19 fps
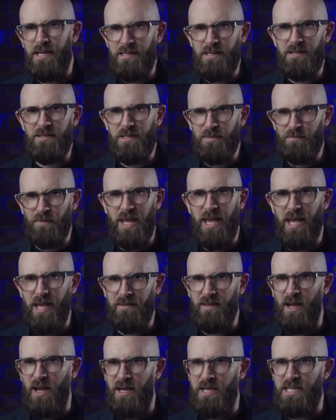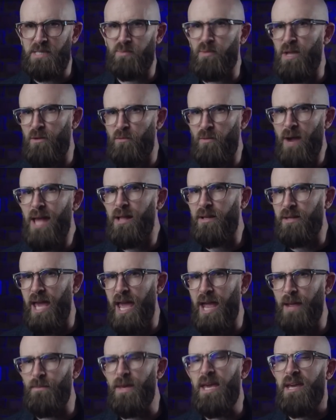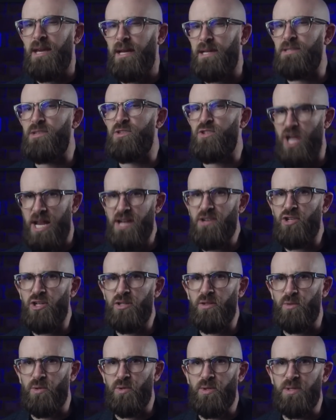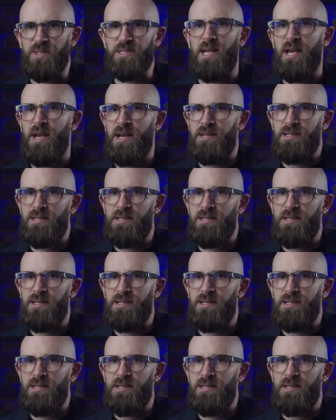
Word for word: isn't just playing the high-speed rail game, it's changing the rules,